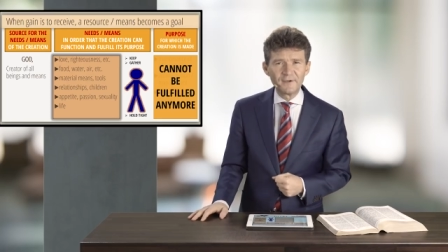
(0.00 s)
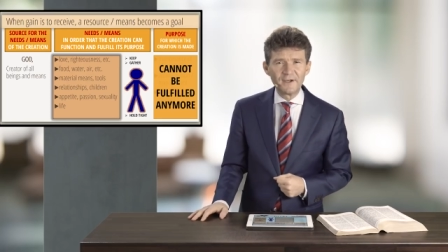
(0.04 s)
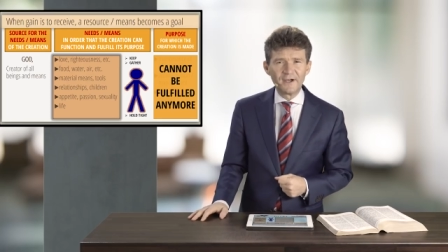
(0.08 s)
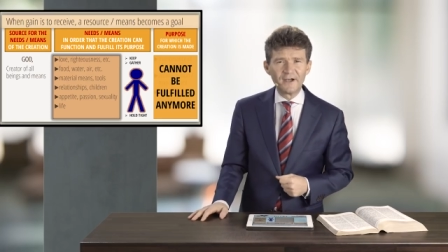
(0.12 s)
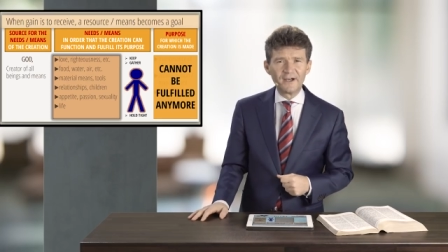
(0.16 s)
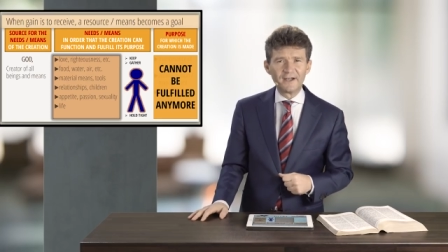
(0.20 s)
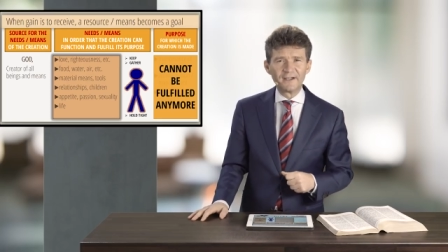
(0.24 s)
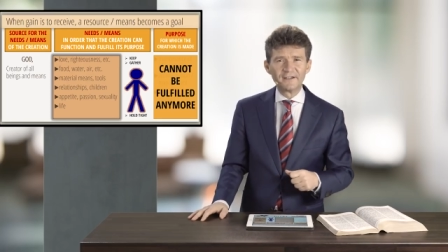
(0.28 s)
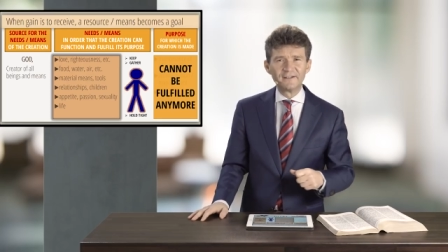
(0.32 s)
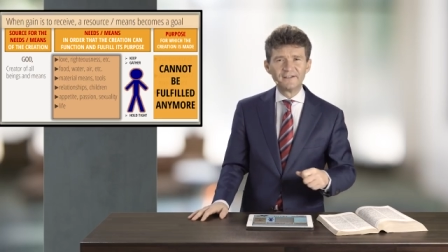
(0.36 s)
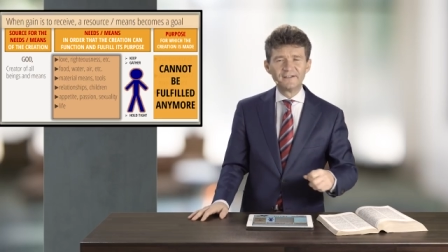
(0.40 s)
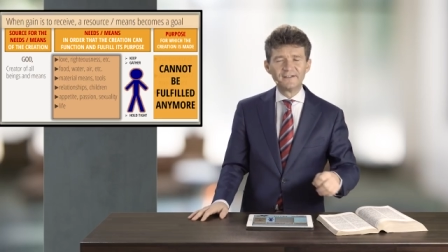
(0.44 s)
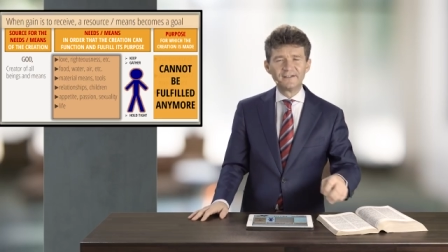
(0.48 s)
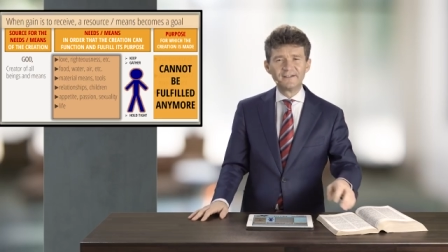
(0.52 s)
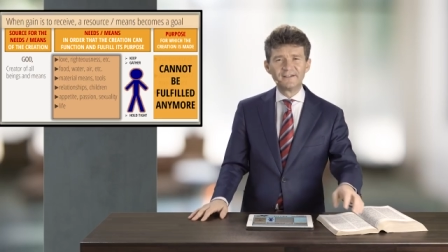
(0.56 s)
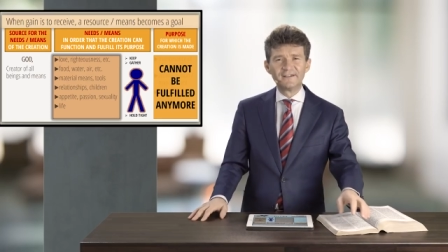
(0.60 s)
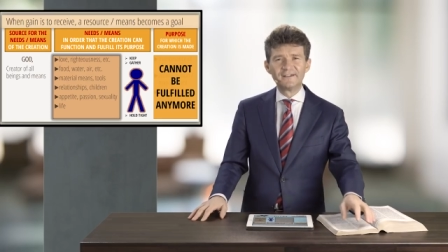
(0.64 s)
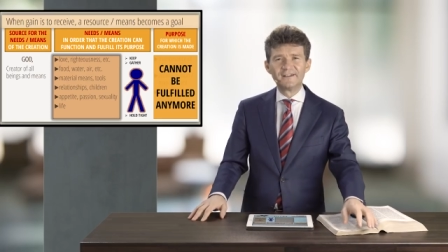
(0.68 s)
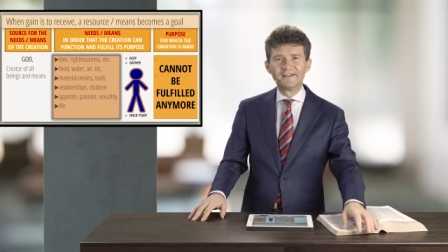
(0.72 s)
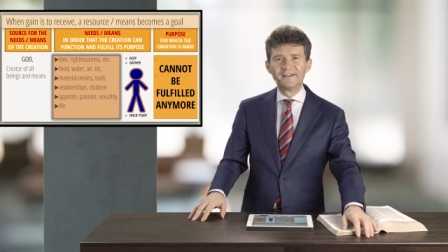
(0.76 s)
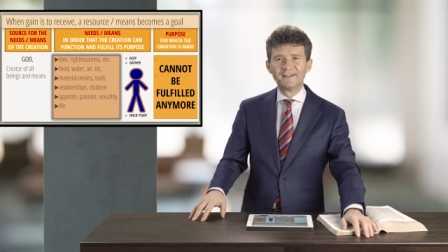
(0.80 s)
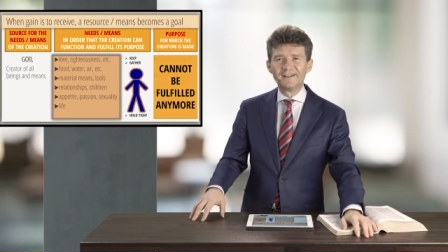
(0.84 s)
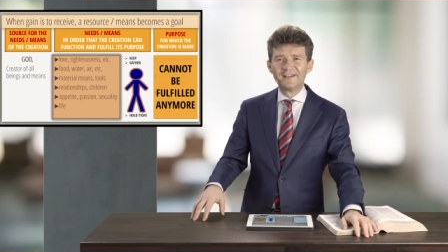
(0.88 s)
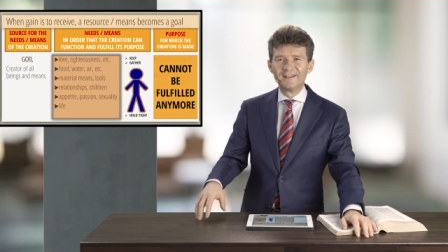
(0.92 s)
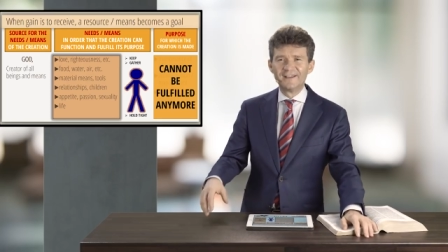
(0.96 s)
God,
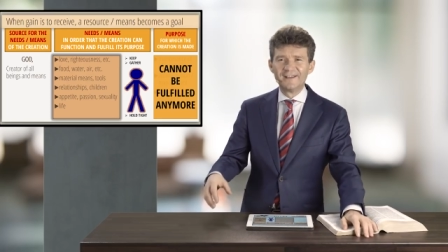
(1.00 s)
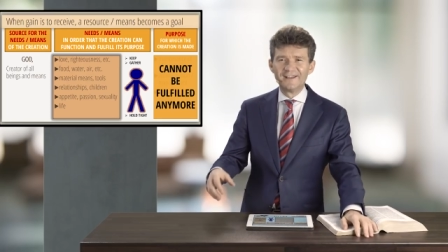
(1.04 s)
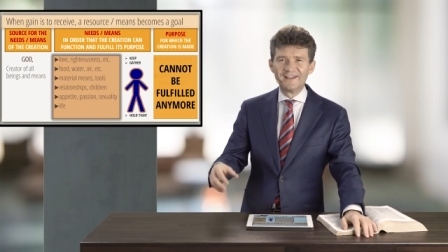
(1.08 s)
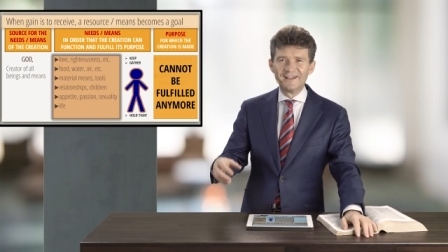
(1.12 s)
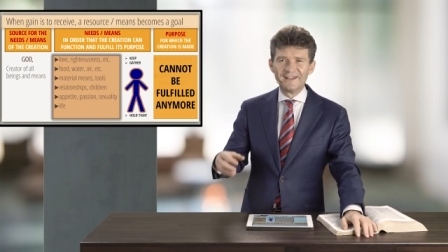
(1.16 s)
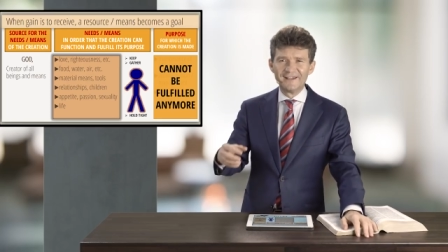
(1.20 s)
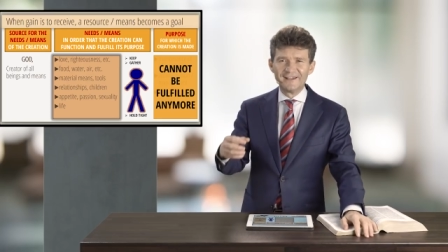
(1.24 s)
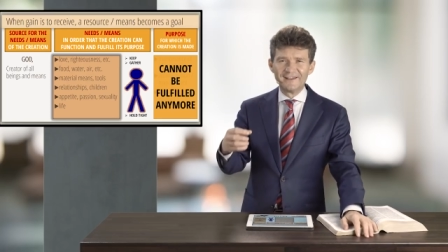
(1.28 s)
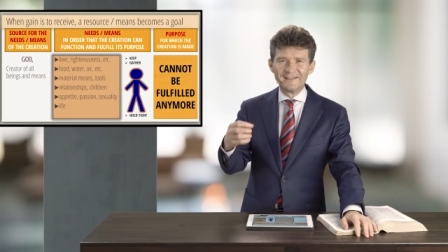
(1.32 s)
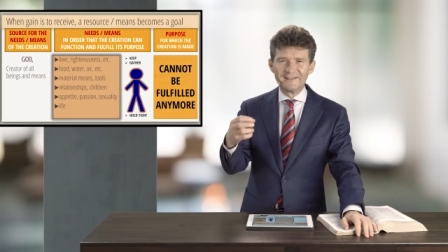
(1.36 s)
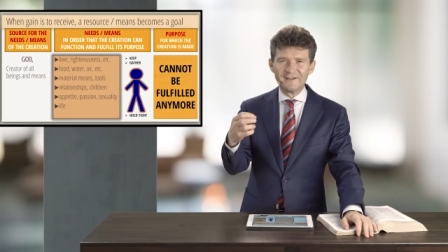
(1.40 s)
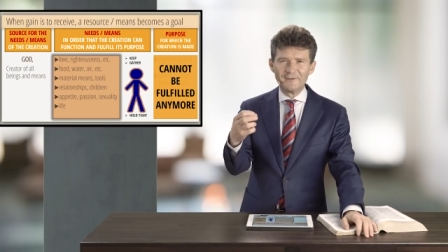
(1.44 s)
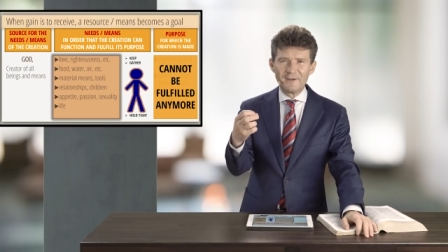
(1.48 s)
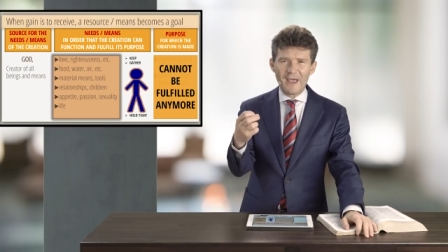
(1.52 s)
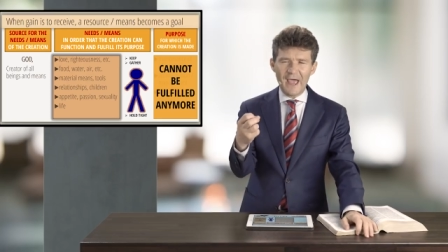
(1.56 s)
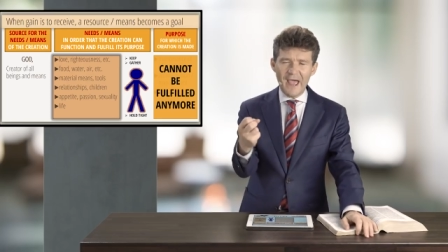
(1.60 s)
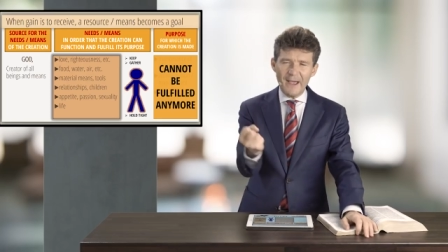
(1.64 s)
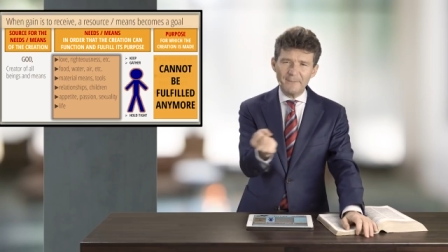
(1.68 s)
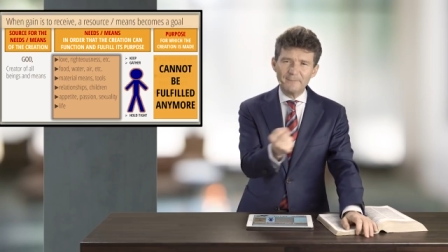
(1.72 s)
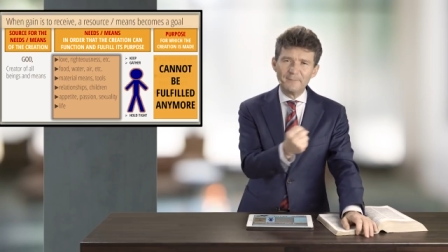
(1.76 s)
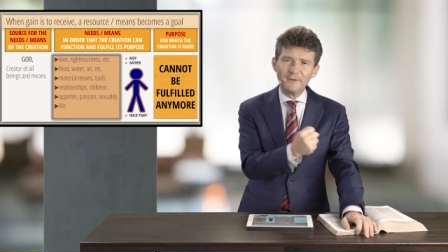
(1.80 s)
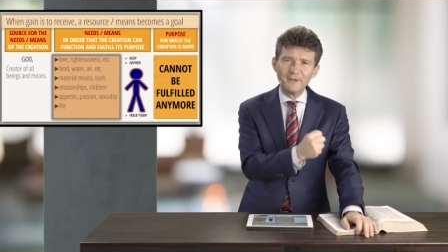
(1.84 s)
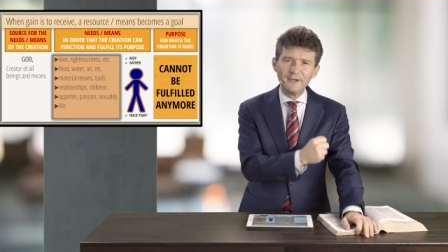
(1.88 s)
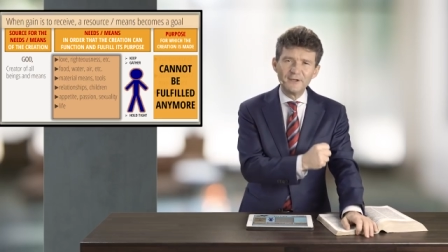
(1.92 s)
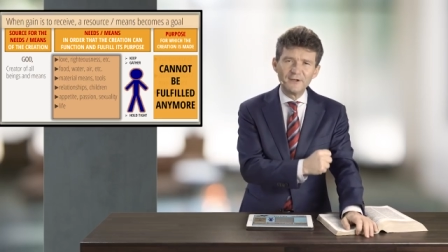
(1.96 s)
the
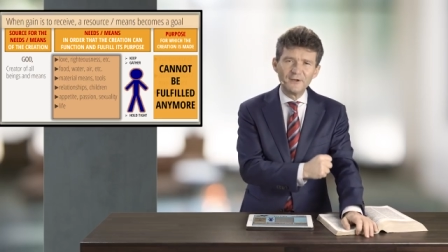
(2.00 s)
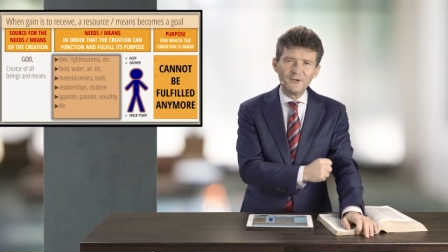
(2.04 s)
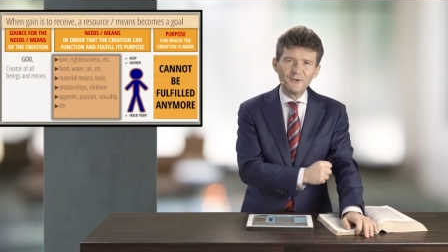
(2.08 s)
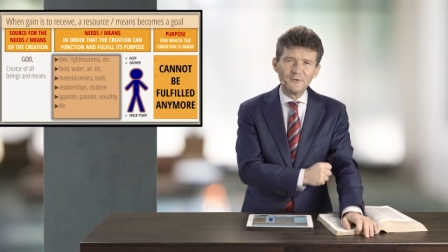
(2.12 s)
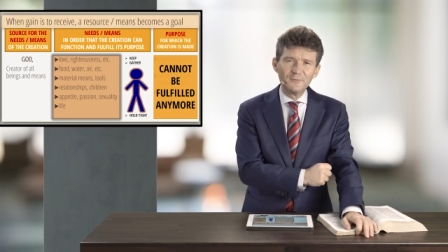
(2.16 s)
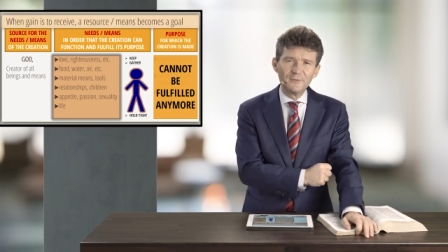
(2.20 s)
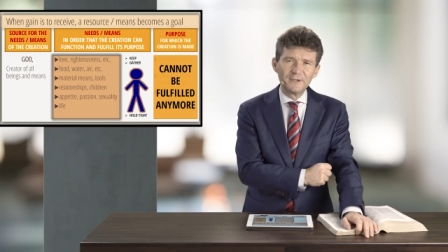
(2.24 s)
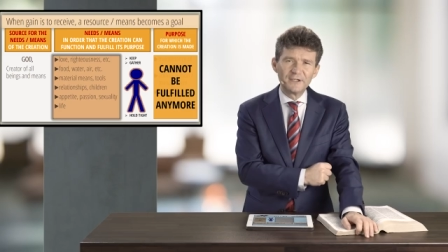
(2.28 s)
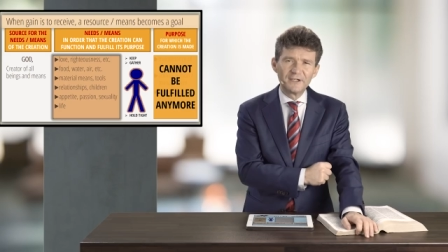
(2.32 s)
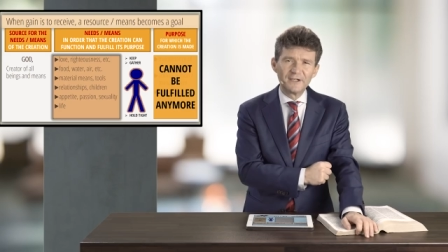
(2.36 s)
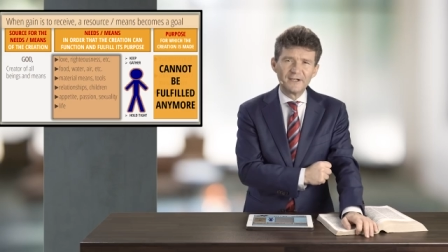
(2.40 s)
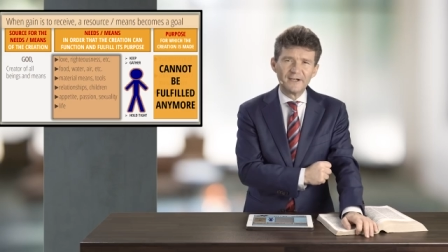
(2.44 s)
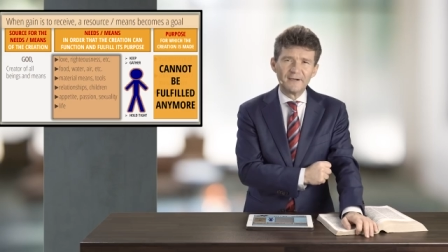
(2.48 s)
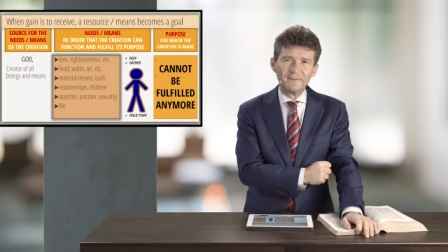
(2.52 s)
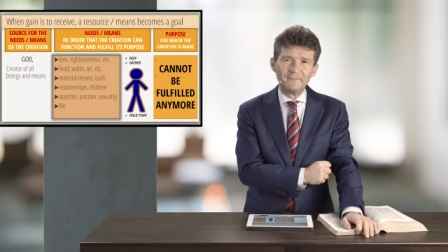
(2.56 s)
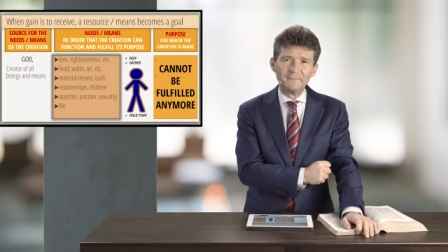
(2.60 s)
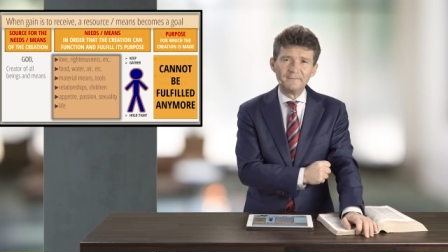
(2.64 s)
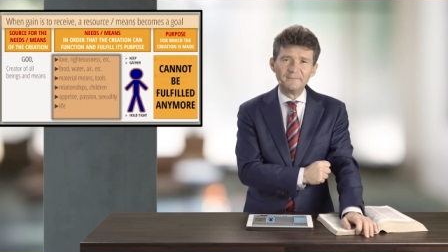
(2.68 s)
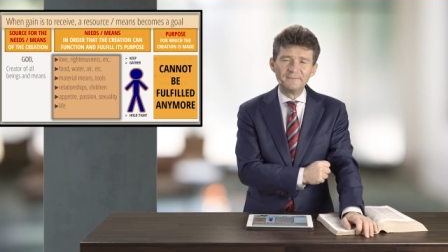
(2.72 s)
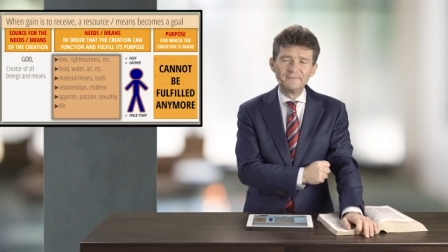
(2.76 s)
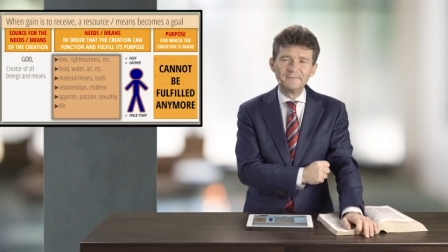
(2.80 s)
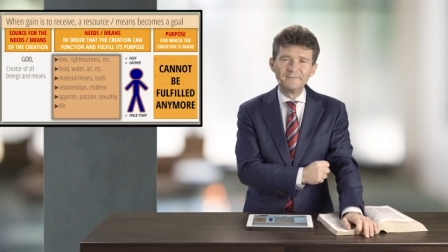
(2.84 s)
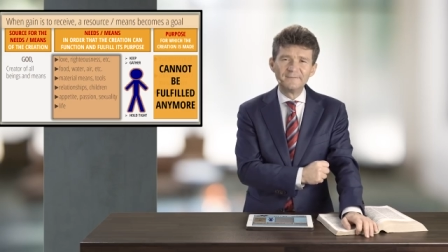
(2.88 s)
happier you become.